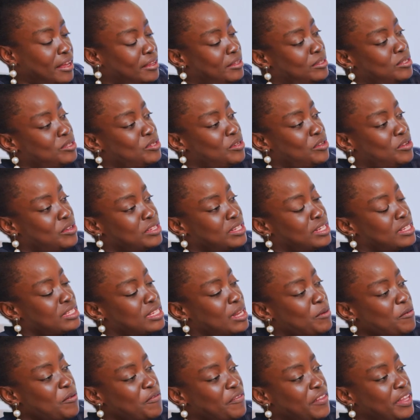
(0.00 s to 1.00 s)
So those are
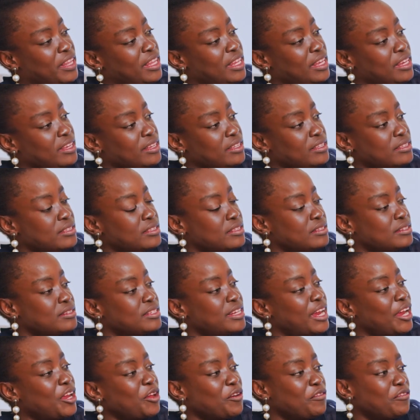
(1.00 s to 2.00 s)
some of the things.
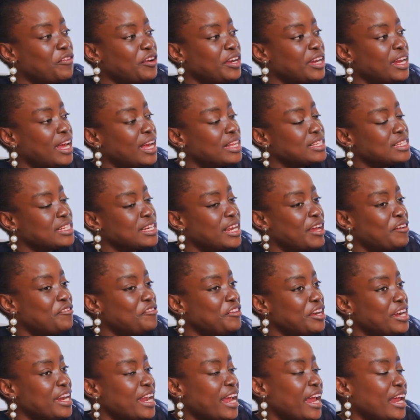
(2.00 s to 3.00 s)
Take your folic acid
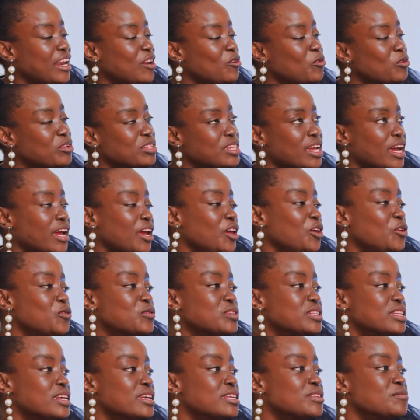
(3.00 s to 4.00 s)
every day. It looks like a
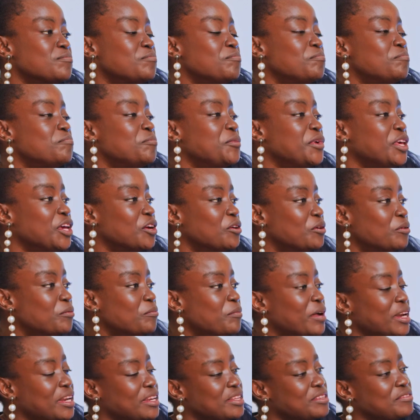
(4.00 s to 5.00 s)
useless pill,
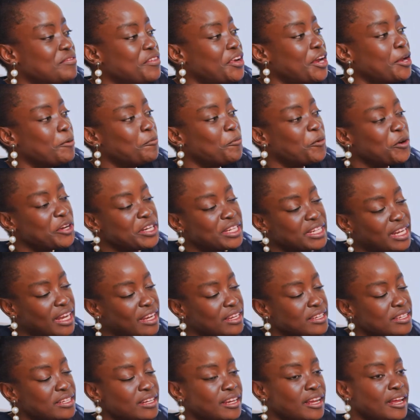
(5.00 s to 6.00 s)
but it's very
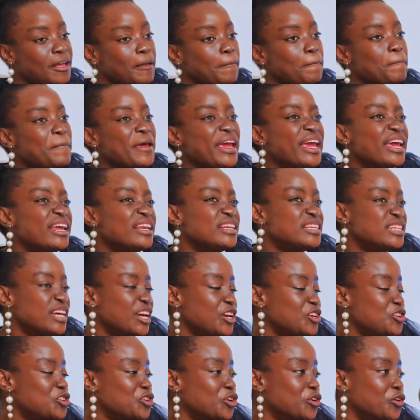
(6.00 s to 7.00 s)
important. Be
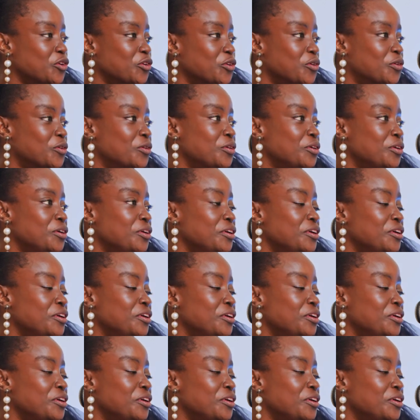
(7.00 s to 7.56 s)
intentional.